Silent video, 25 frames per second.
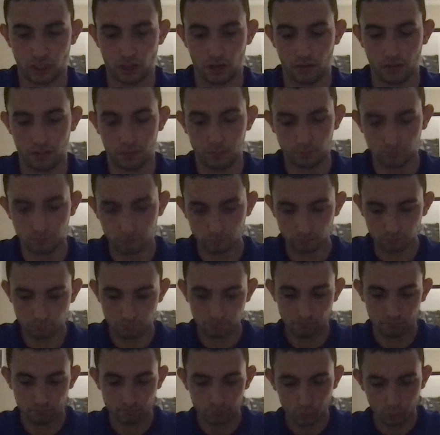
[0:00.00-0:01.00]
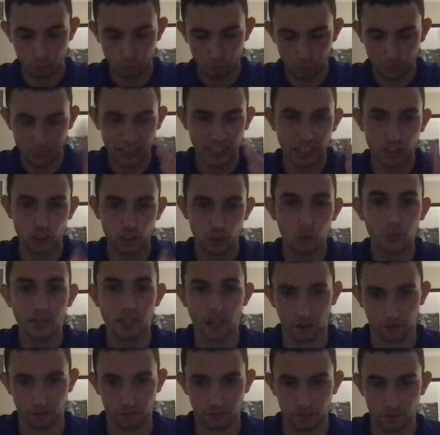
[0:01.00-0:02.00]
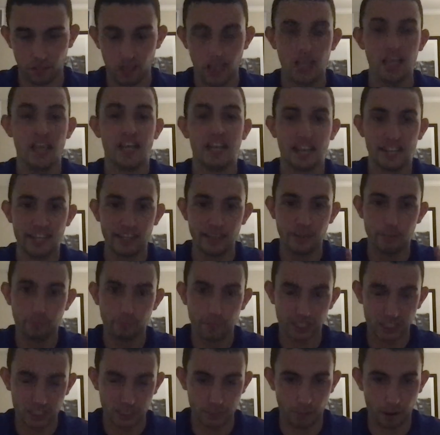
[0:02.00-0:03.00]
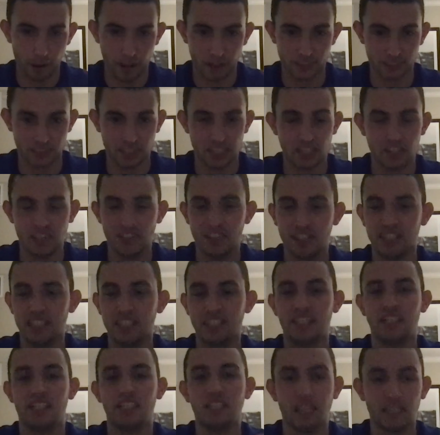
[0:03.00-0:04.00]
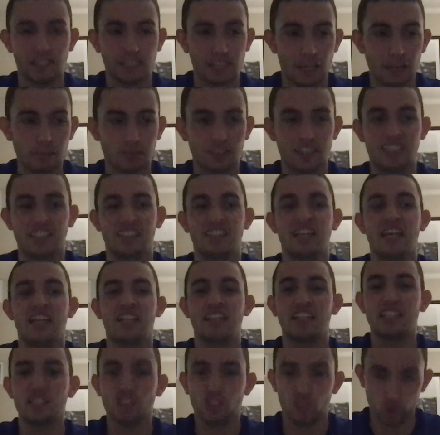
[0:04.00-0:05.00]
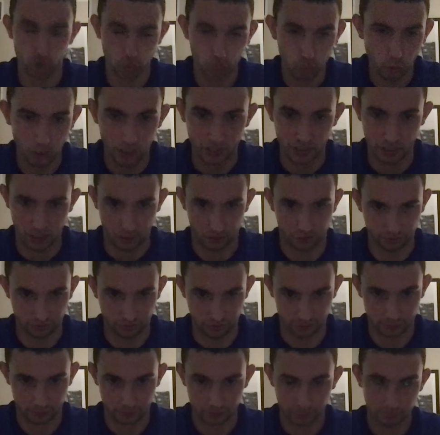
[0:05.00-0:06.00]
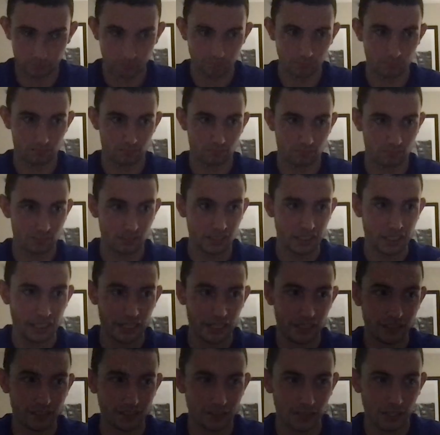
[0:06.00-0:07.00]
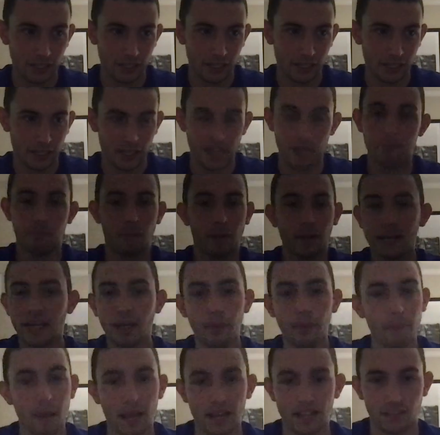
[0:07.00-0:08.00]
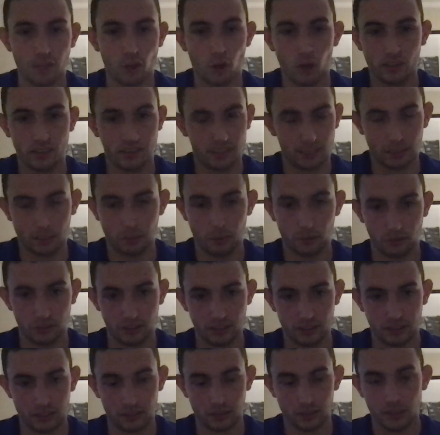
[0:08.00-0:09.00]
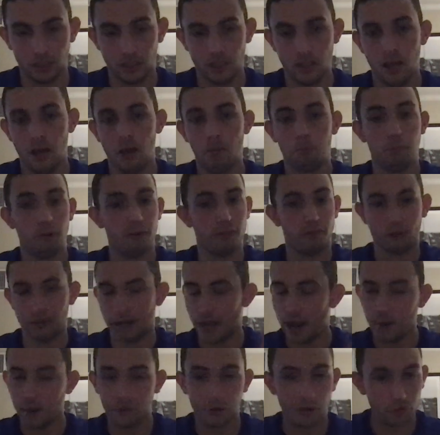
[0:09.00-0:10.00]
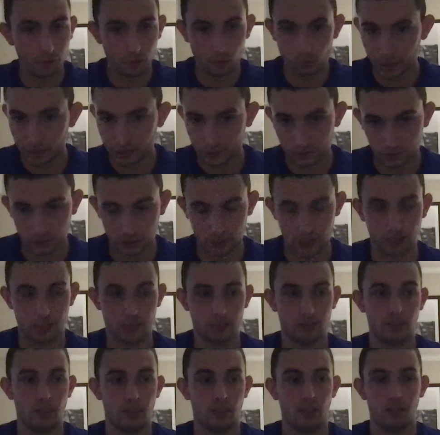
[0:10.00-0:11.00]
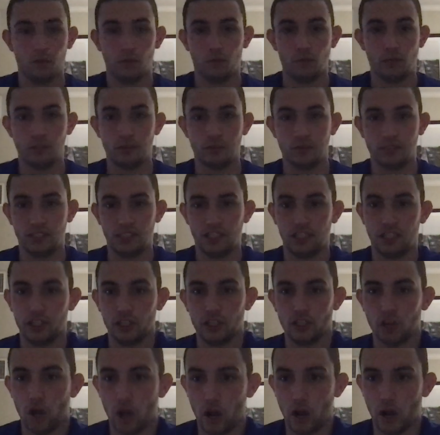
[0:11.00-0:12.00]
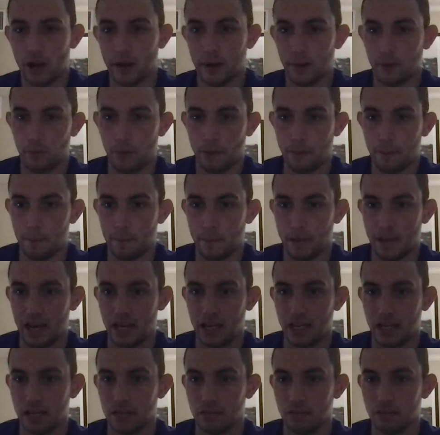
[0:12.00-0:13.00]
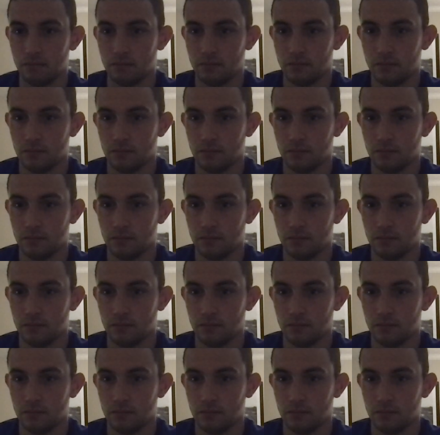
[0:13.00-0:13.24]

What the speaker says: of it, but they do enough. In the big spots, in games like this, they do enough. And it might come back to haunt us in the postseason, but for now here in the regular season, as we sit here on, May